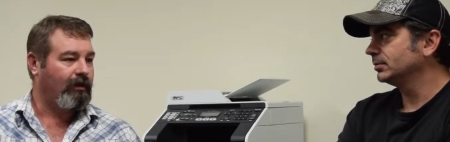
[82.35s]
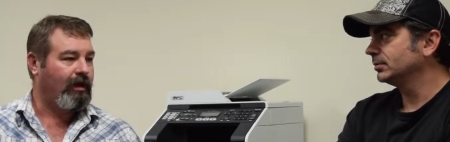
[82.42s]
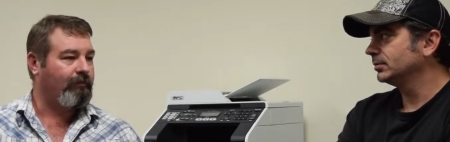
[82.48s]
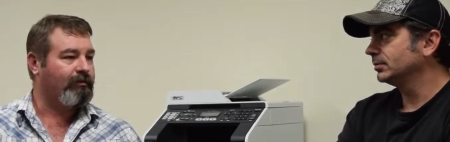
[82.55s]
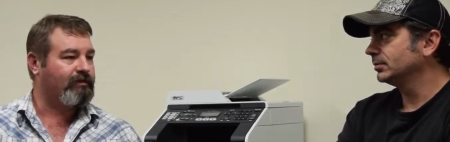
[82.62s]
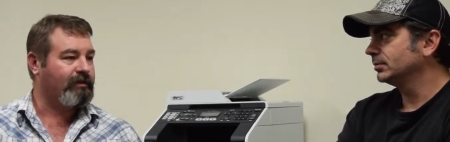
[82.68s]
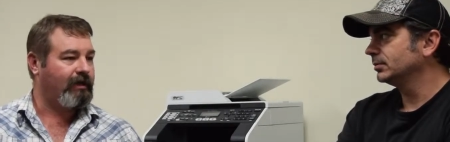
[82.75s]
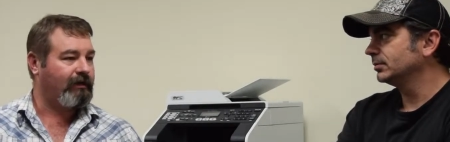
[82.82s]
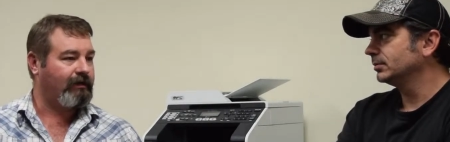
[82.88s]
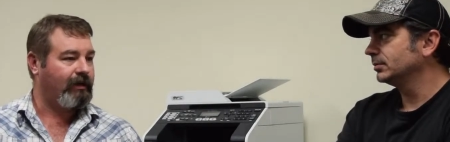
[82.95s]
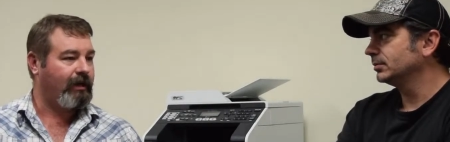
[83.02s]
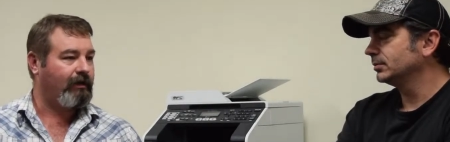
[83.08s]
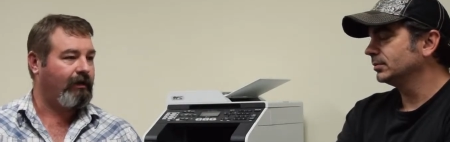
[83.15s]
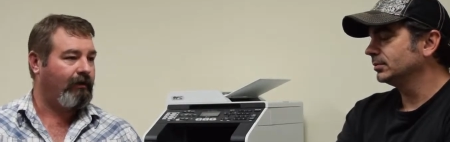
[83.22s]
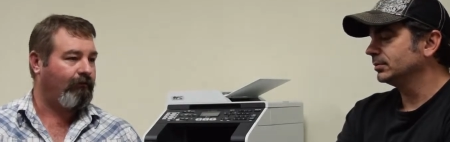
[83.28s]
Speaker 1: compensate
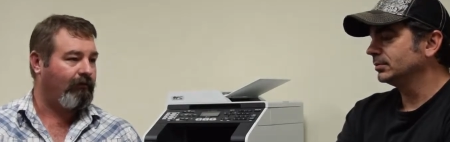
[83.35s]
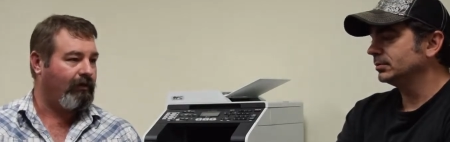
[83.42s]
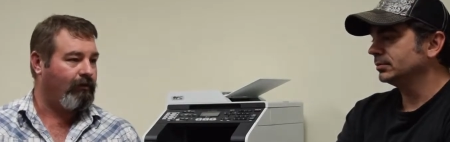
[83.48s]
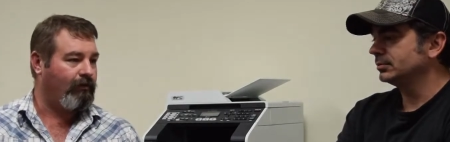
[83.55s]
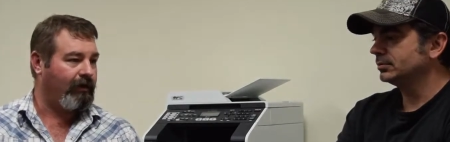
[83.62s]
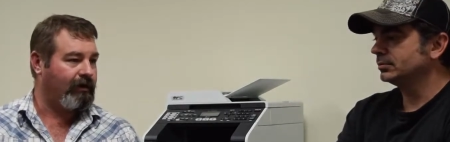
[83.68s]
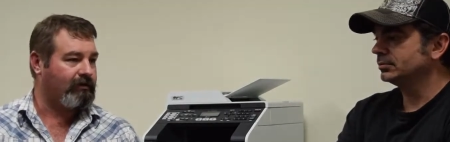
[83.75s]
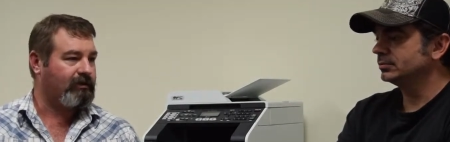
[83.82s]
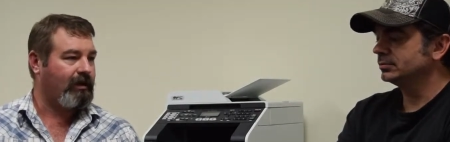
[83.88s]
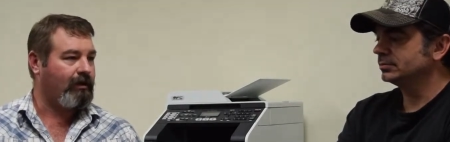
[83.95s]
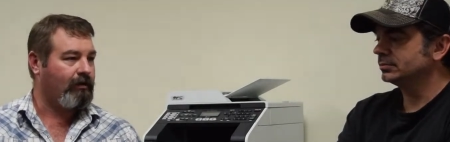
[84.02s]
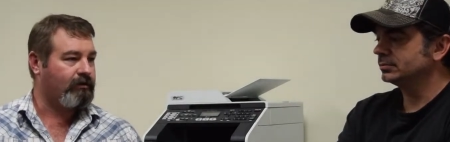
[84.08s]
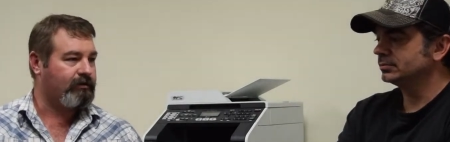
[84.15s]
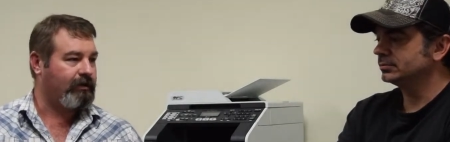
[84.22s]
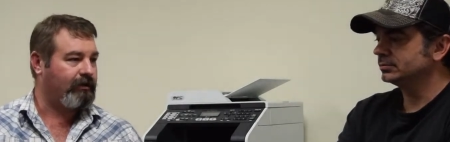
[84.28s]
that and roll his
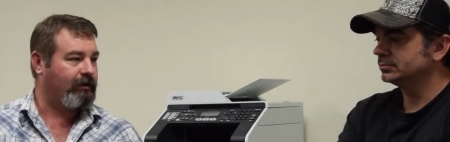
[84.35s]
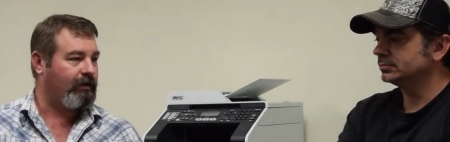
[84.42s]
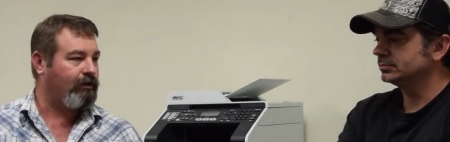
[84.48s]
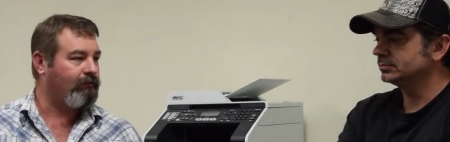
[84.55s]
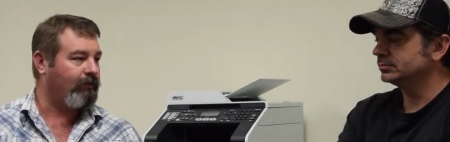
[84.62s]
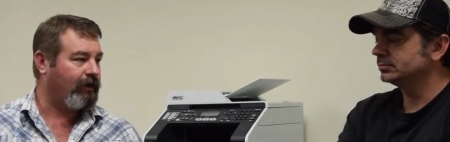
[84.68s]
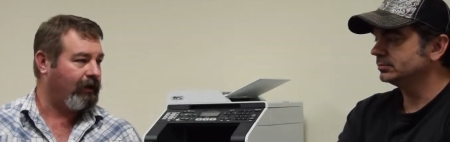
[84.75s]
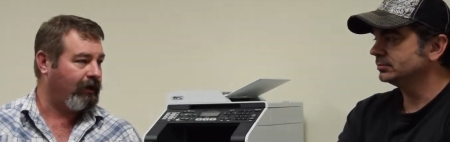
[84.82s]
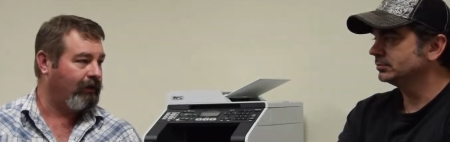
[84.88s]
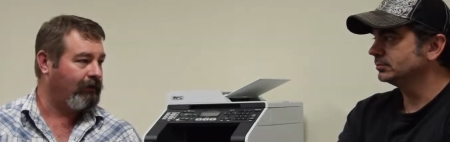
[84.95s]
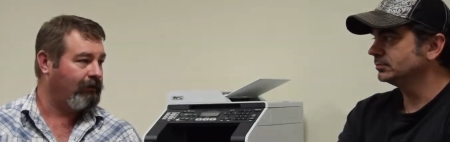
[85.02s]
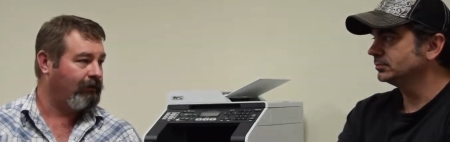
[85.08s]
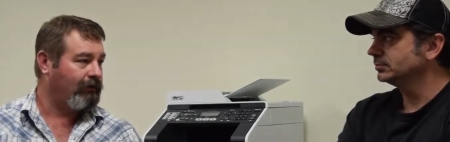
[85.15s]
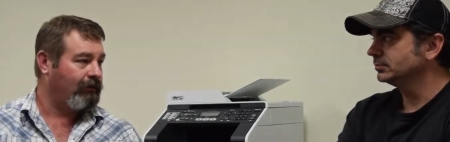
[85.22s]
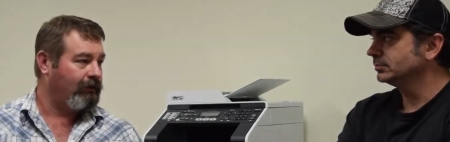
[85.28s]
cost into overhead,
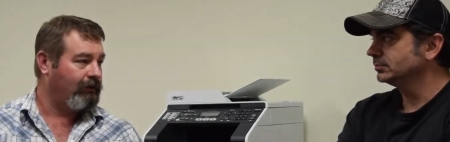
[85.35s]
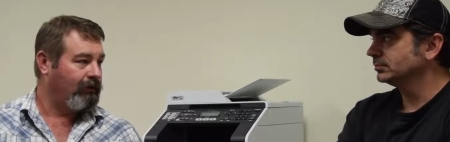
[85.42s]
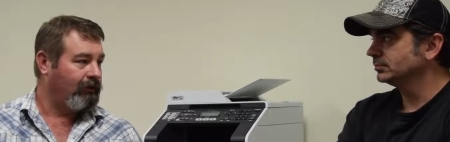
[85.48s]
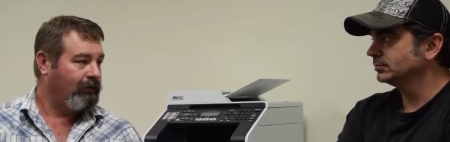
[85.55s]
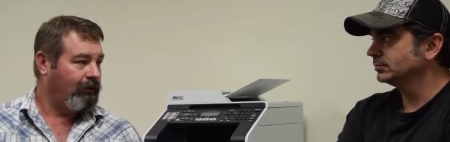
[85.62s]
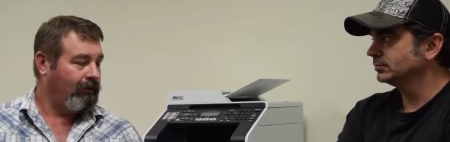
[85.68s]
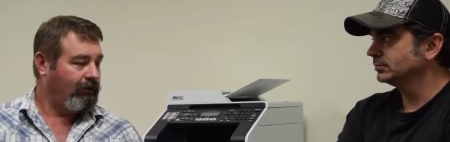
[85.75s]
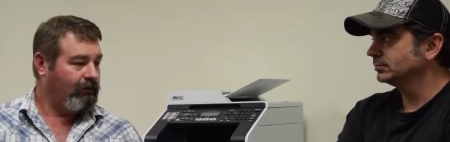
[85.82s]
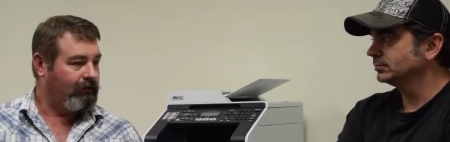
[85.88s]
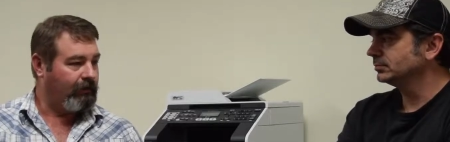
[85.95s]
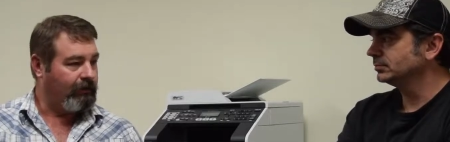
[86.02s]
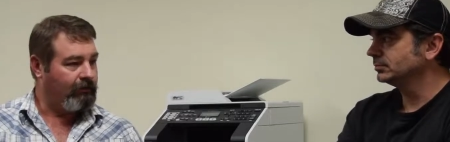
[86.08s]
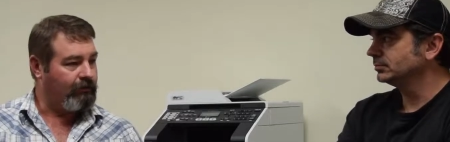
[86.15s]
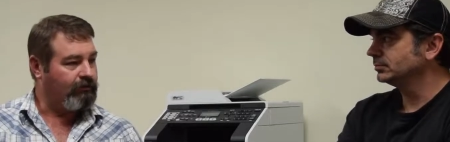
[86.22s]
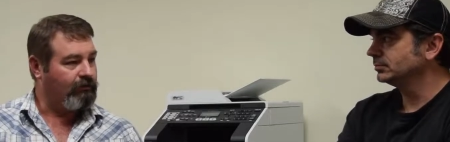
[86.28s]

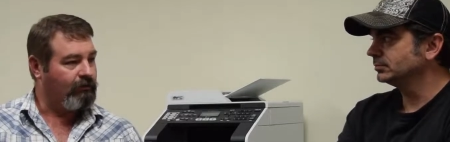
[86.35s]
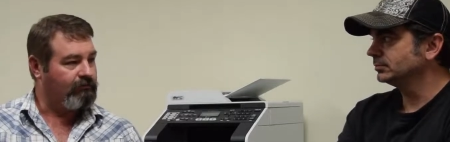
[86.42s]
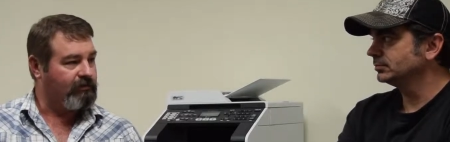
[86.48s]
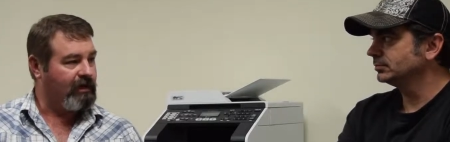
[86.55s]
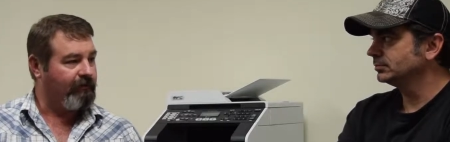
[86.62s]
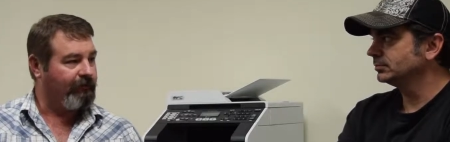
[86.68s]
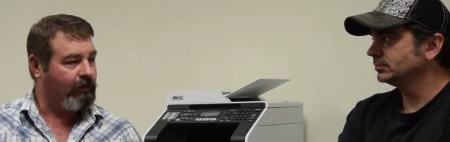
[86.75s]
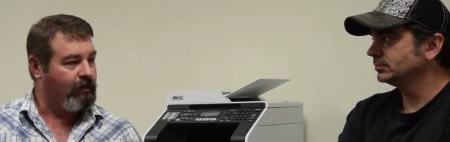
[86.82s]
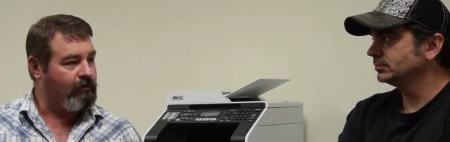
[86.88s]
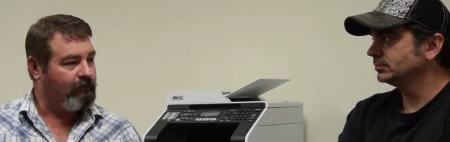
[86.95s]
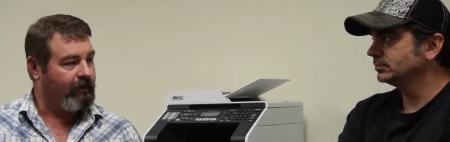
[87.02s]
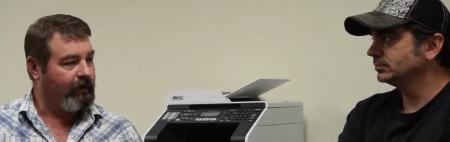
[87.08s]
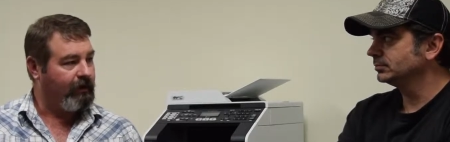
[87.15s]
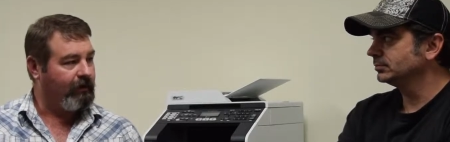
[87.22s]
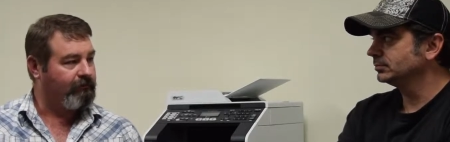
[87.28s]
then it's going to drive your
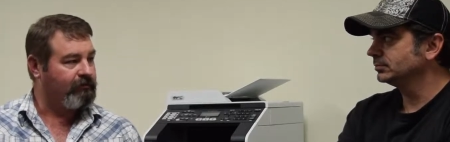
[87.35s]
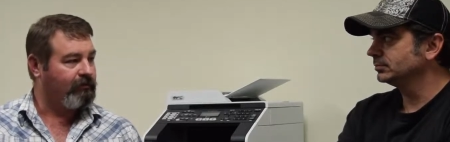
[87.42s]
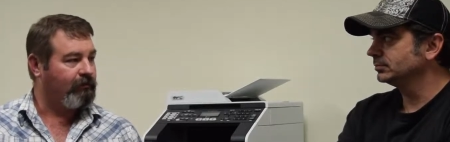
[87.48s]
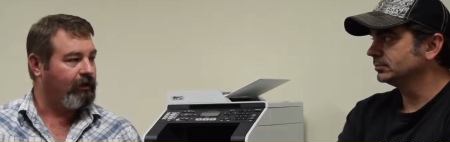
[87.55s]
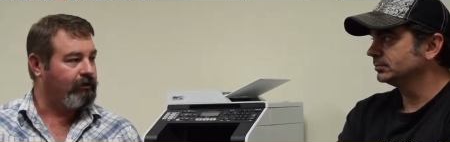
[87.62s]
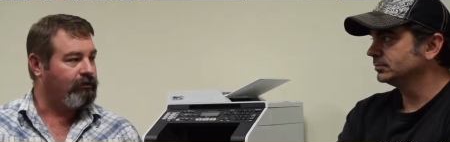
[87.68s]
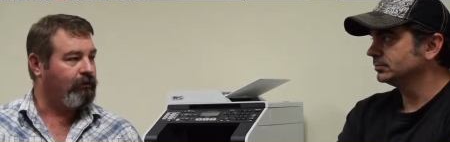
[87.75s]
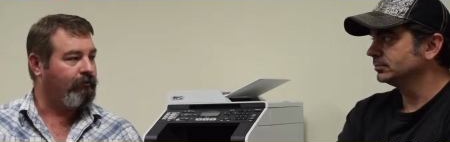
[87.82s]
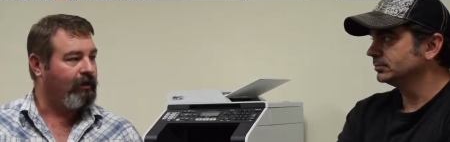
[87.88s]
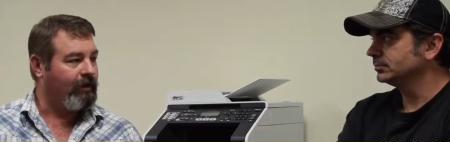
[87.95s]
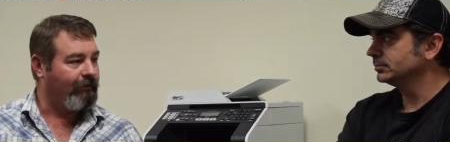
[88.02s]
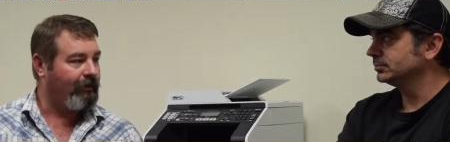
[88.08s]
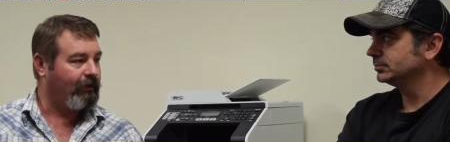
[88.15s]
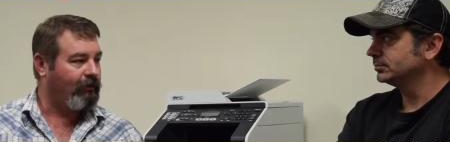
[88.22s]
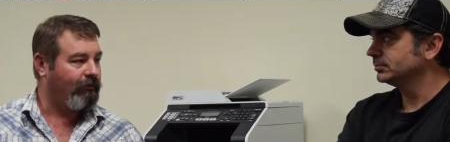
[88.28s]
overhead up so much you're
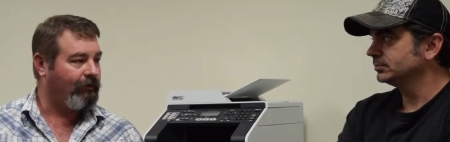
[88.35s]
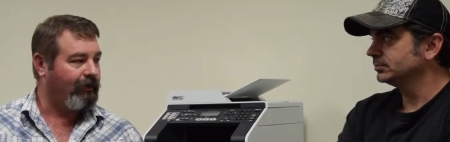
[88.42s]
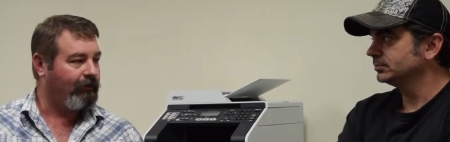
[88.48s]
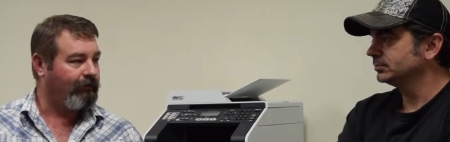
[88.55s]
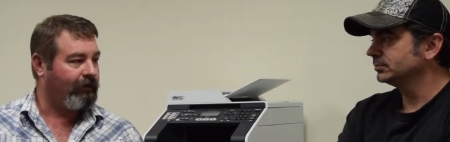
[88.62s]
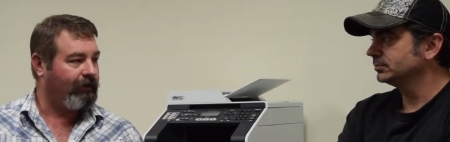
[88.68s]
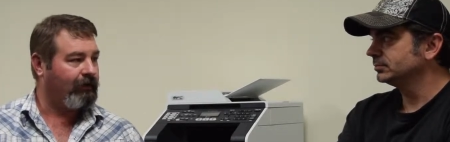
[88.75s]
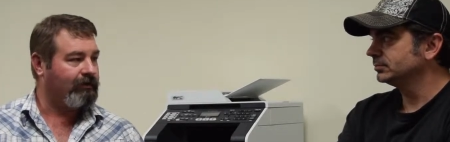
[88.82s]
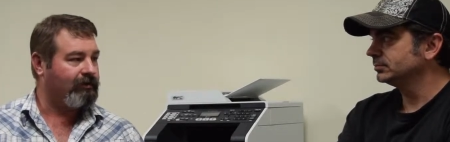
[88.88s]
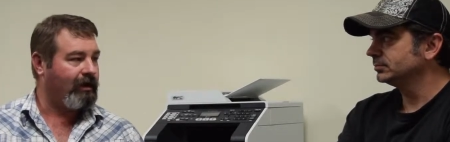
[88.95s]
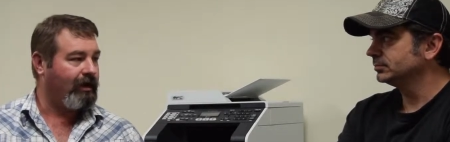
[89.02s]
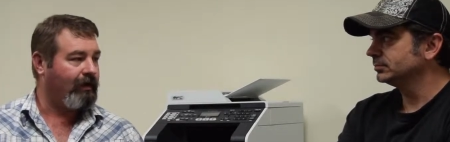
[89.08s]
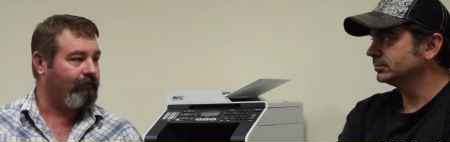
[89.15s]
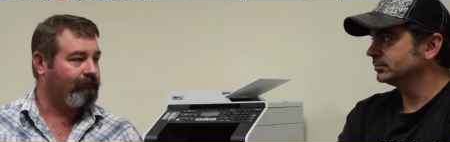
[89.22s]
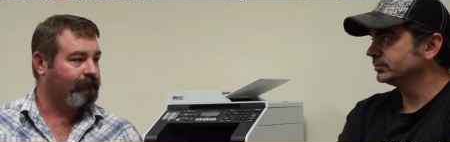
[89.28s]
probably not going to be able to get a
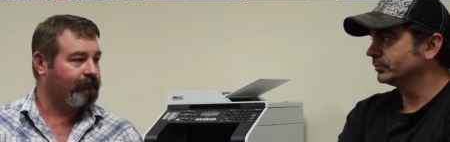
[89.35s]
job.